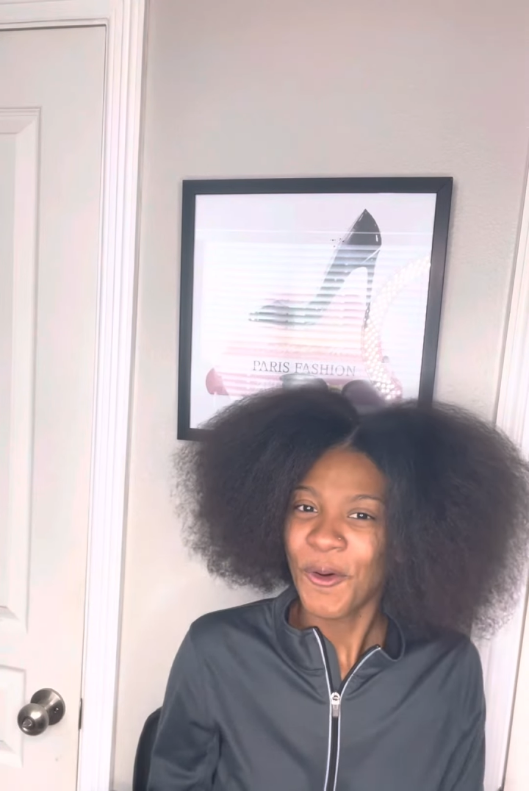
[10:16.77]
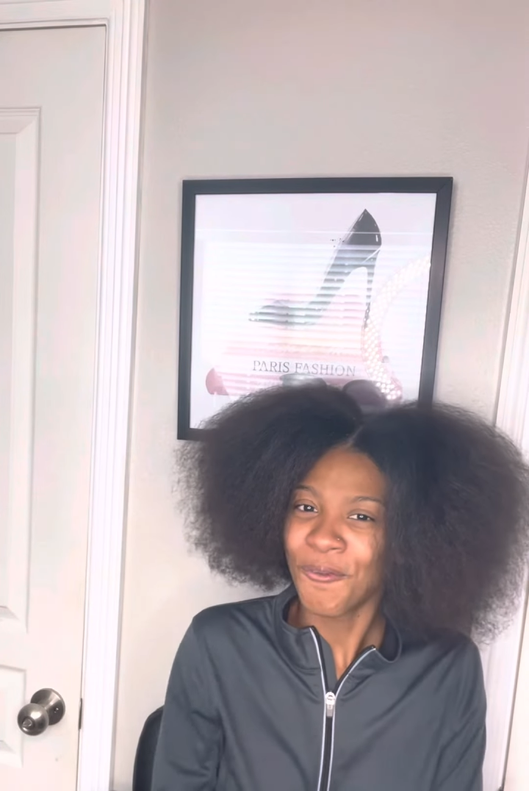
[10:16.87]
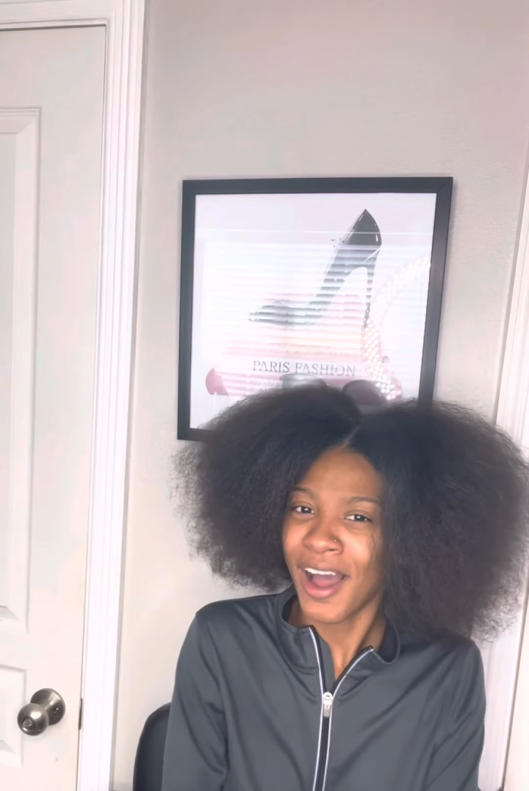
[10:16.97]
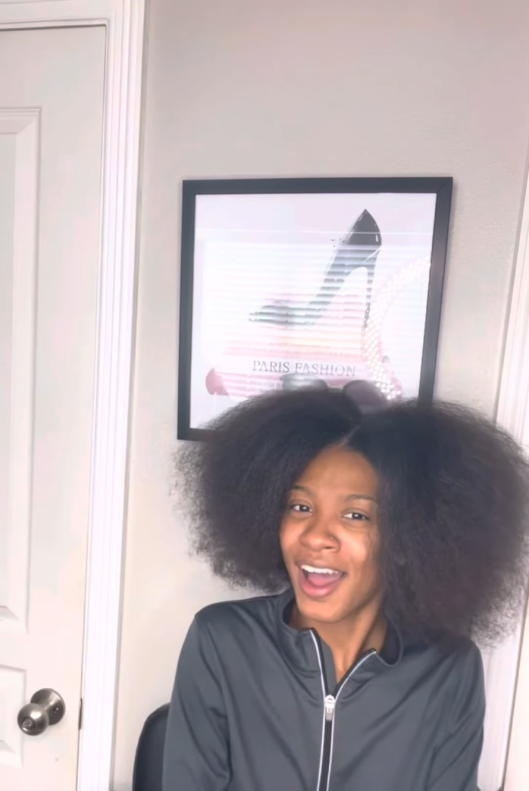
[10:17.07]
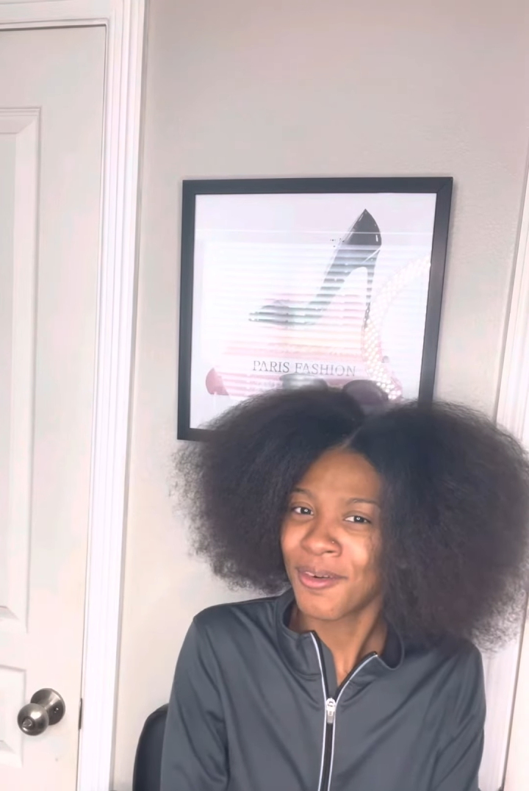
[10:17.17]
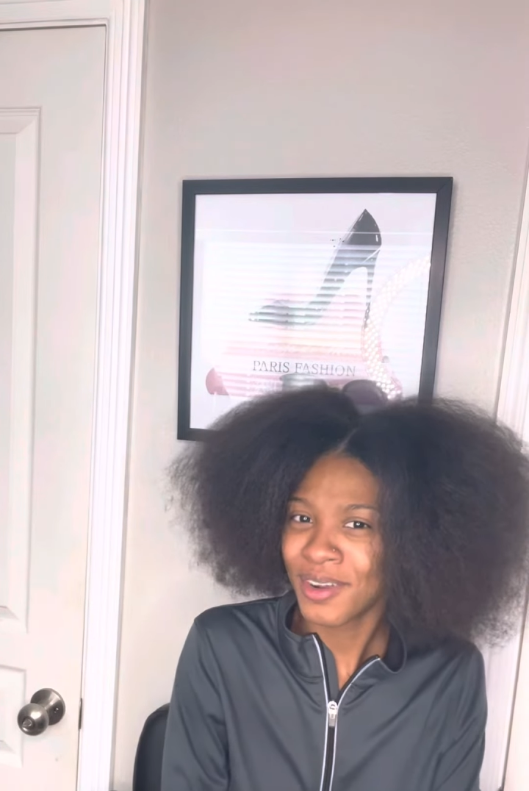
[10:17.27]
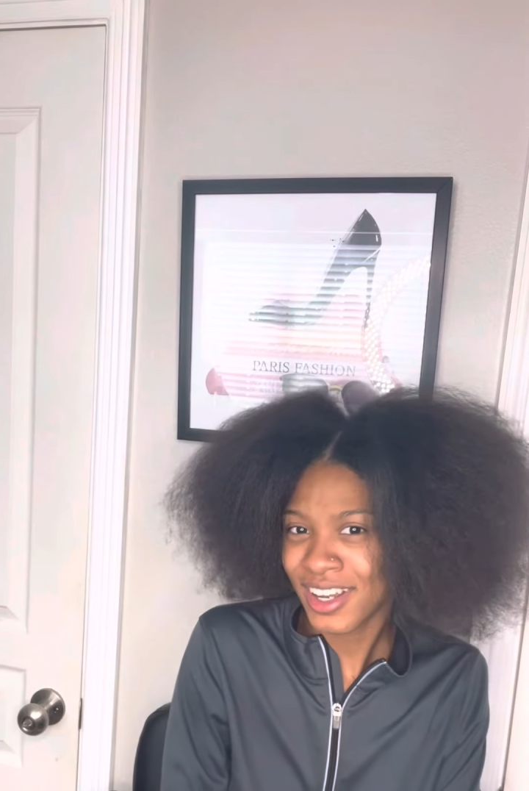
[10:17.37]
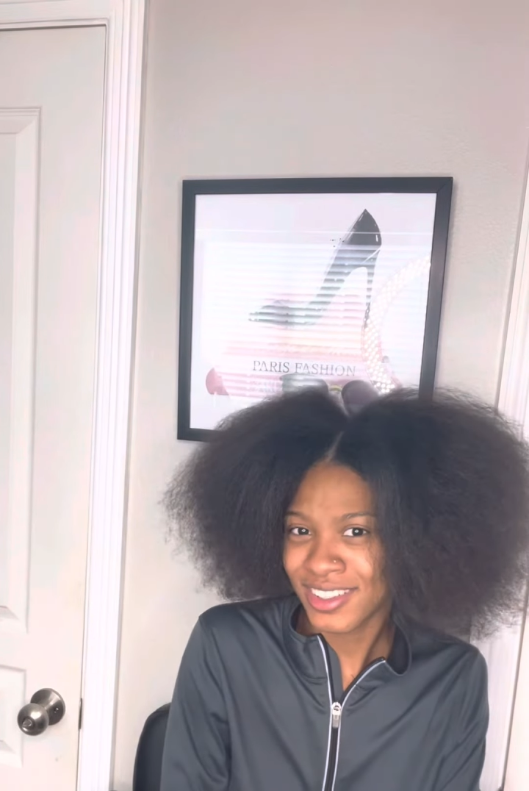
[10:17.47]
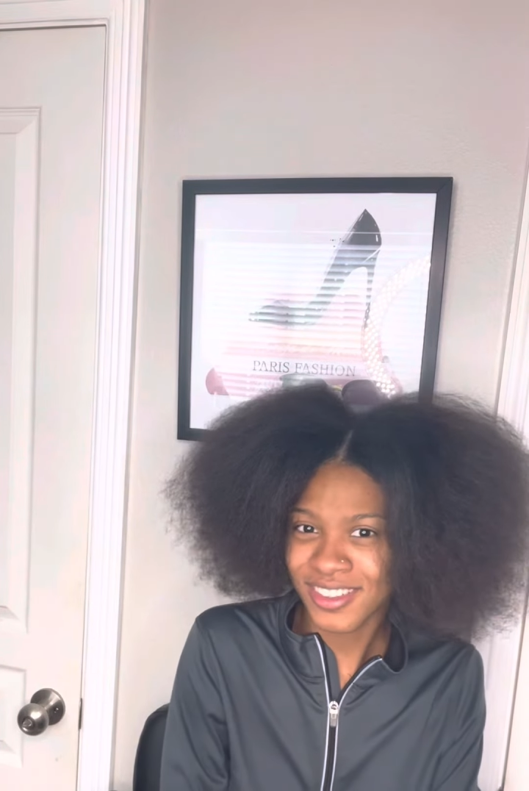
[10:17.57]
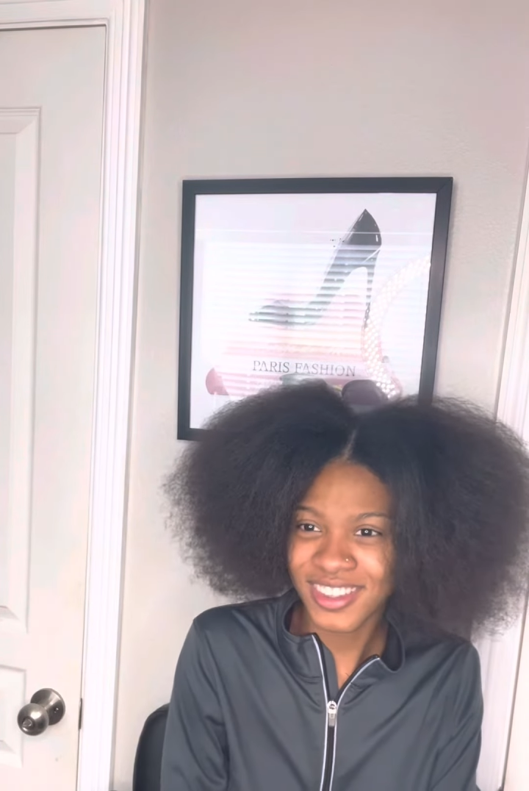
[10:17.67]
why would
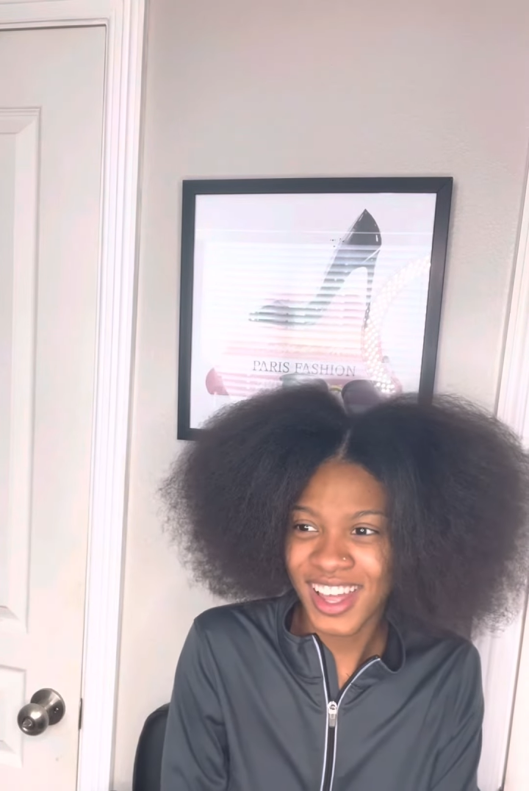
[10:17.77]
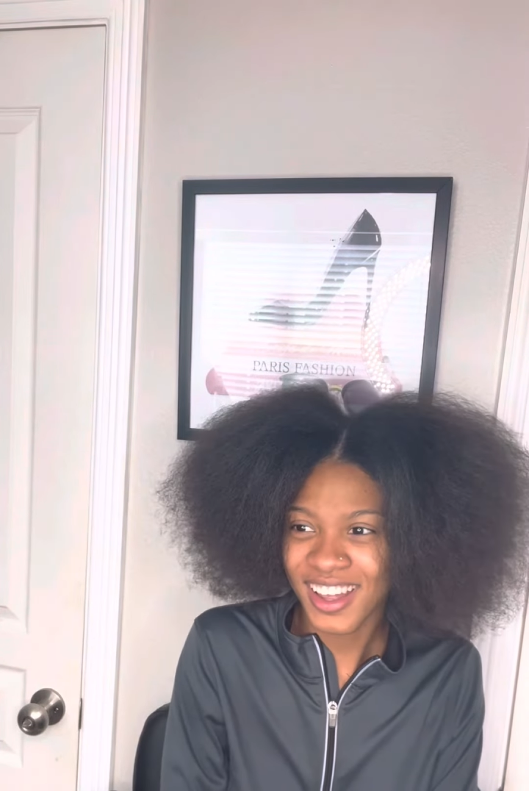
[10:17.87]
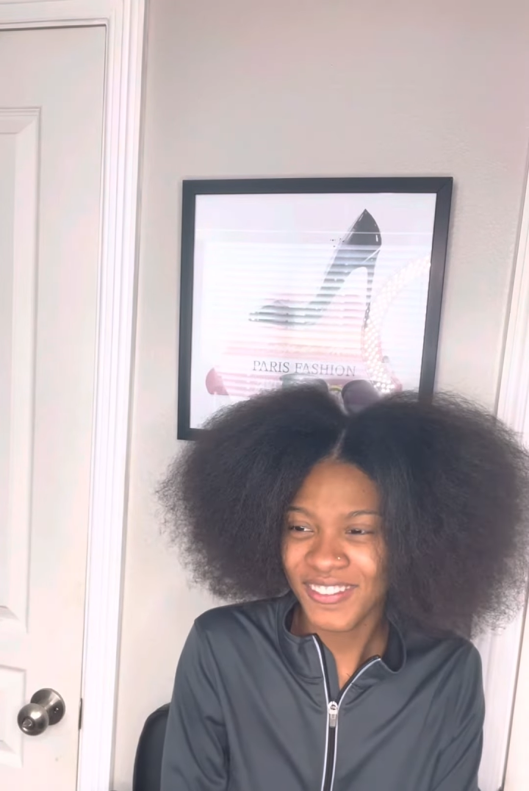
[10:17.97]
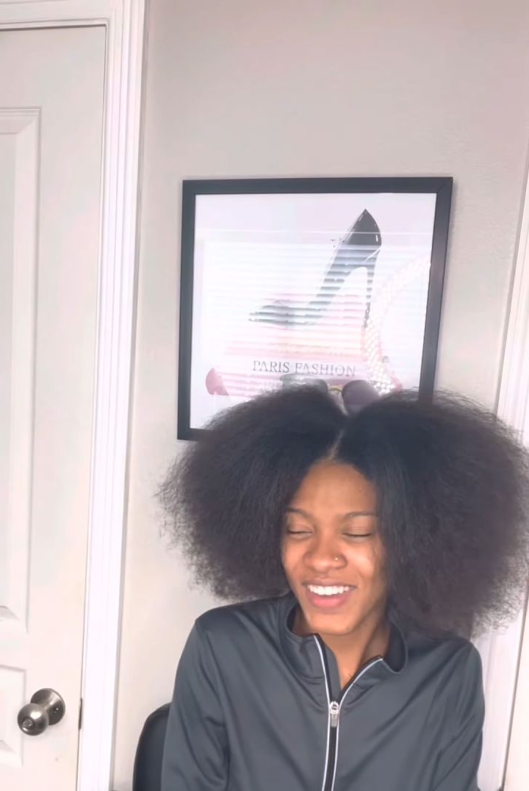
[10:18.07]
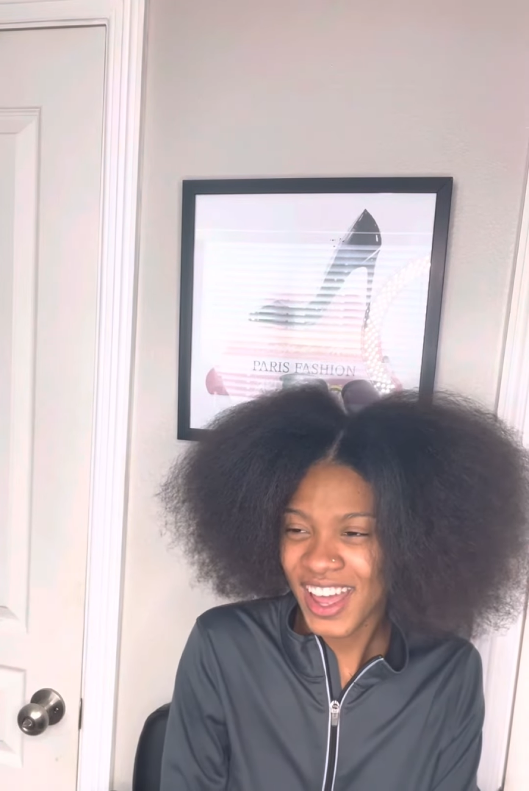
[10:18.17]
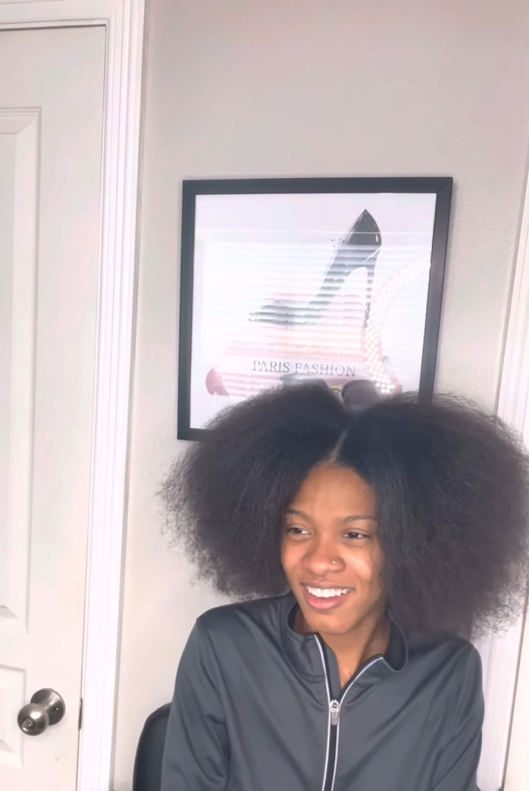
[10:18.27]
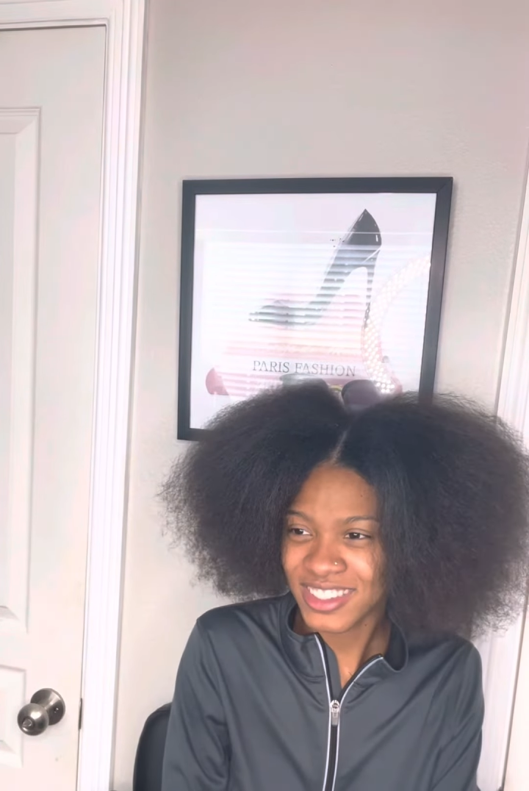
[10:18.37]
I do that if I have